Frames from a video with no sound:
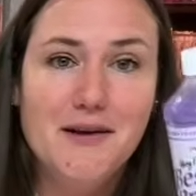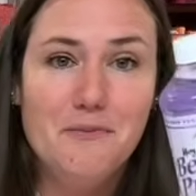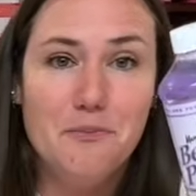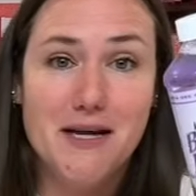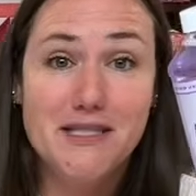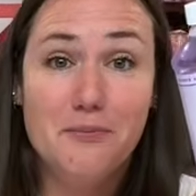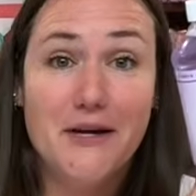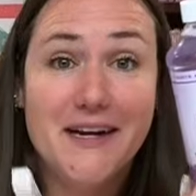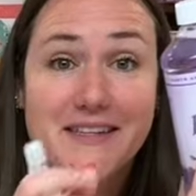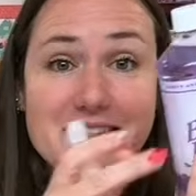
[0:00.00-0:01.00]
Best
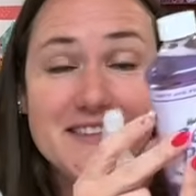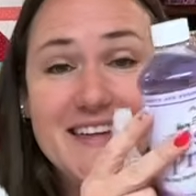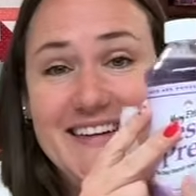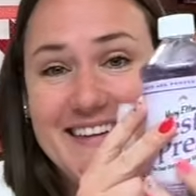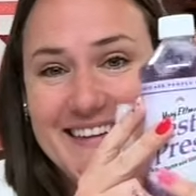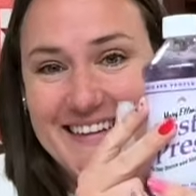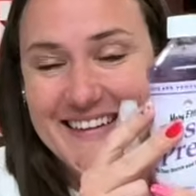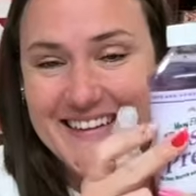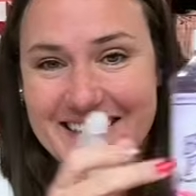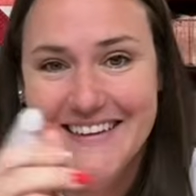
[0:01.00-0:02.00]
Press.
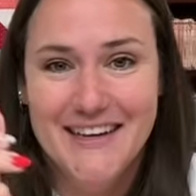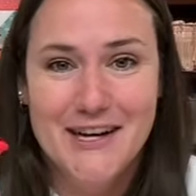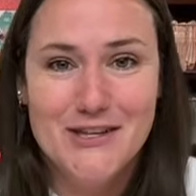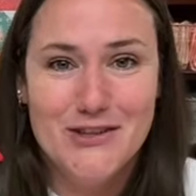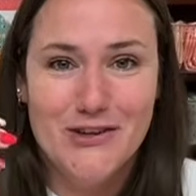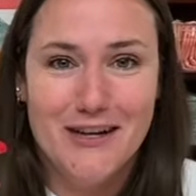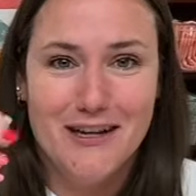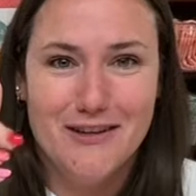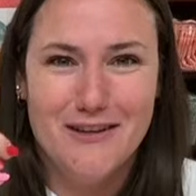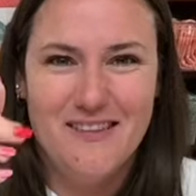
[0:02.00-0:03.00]
So you'll get a
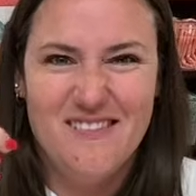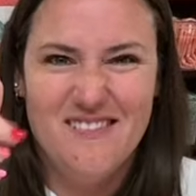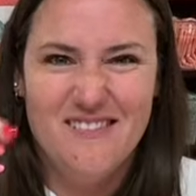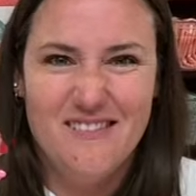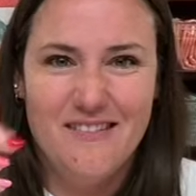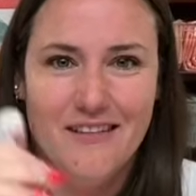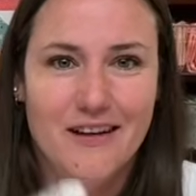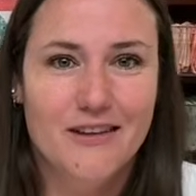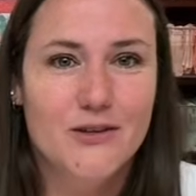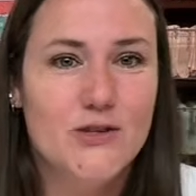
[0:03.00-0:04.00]

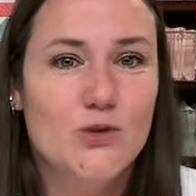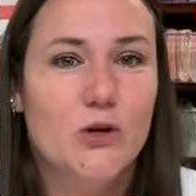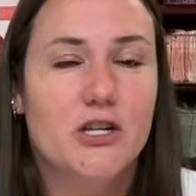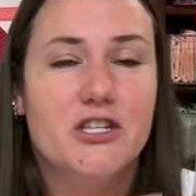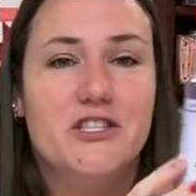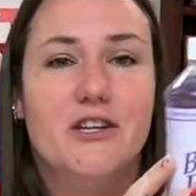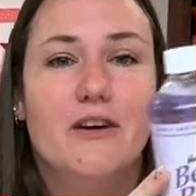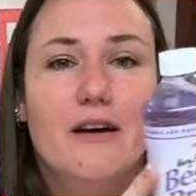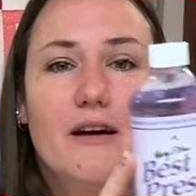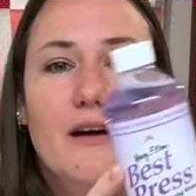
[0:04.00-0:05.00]
little squirter too.
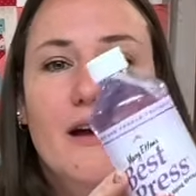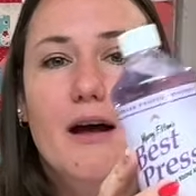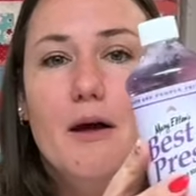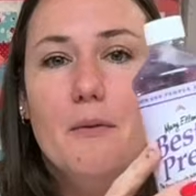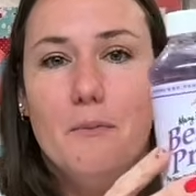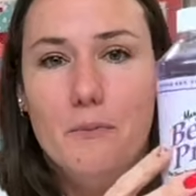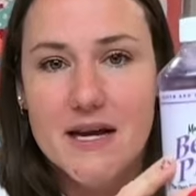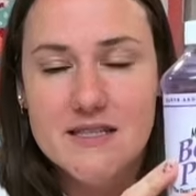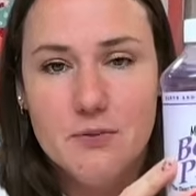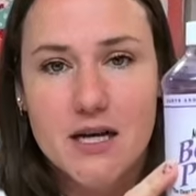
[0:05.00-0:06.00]

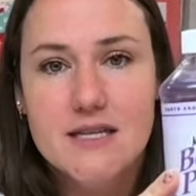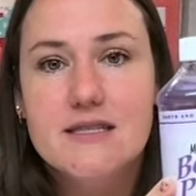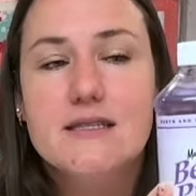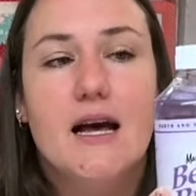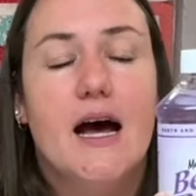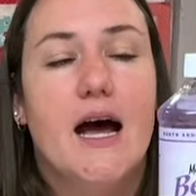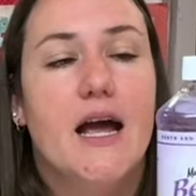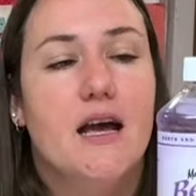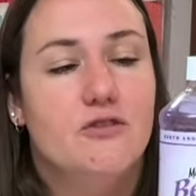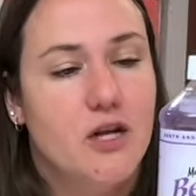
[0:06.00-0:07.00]
Best Press, I
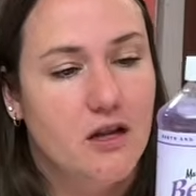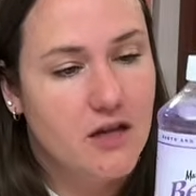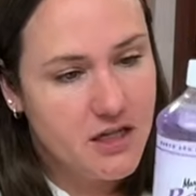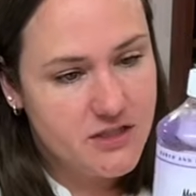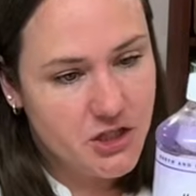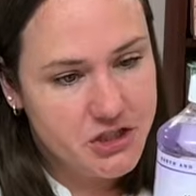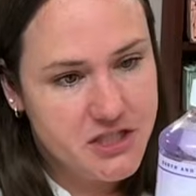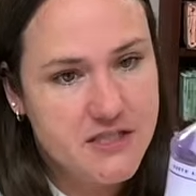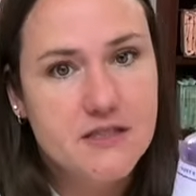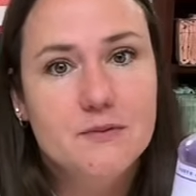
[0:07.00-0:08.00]
have tried a lot of
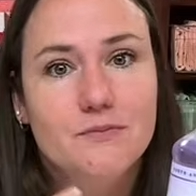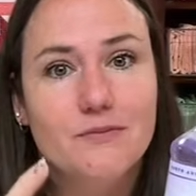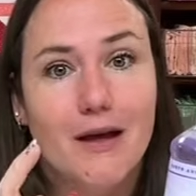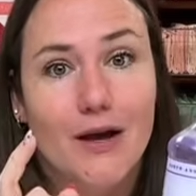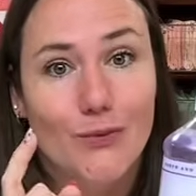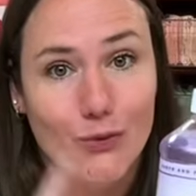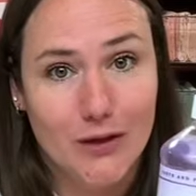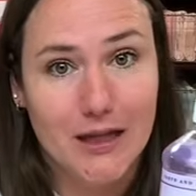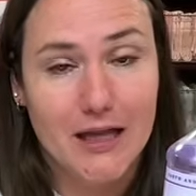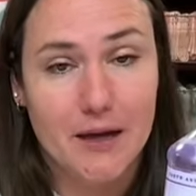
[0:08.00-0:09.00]
starches. I
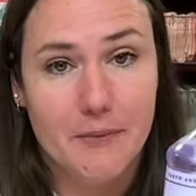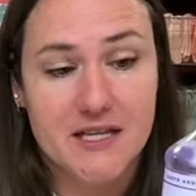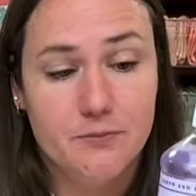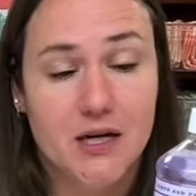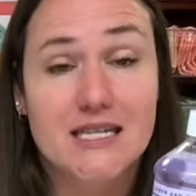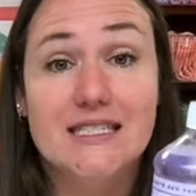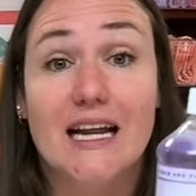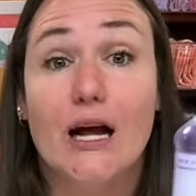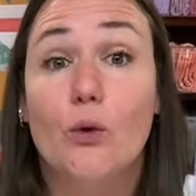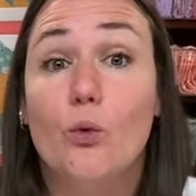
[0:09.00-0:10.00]
really like Best Press, and
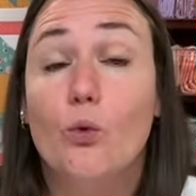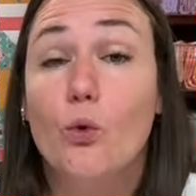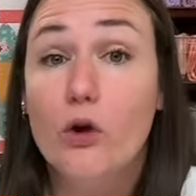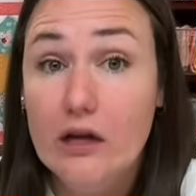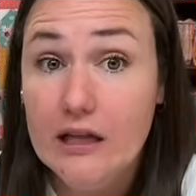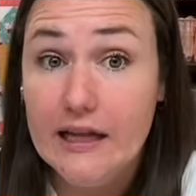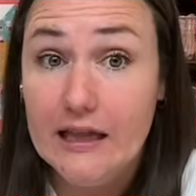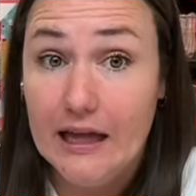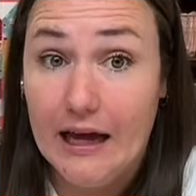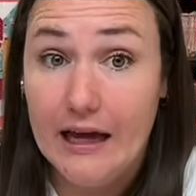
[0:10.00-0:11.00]
I really
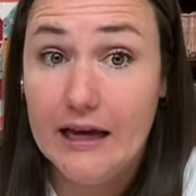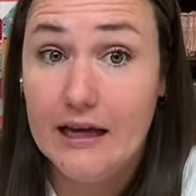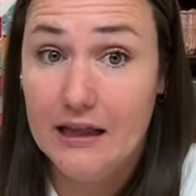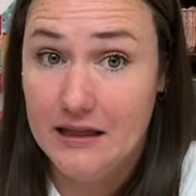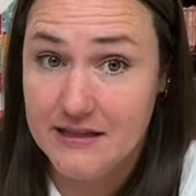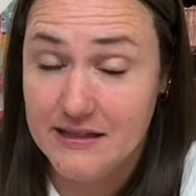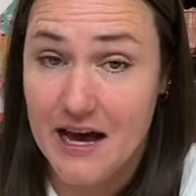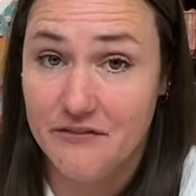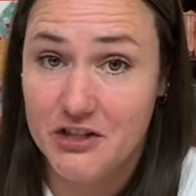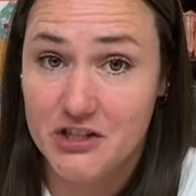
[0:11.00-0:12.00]
like this
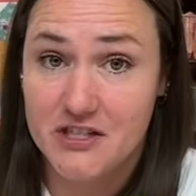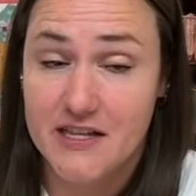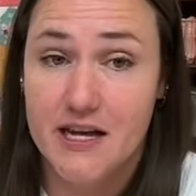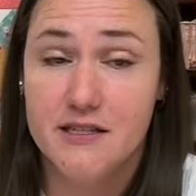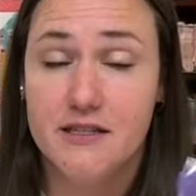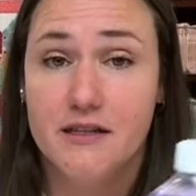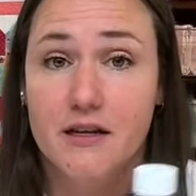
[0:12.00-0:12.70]
lavender scent.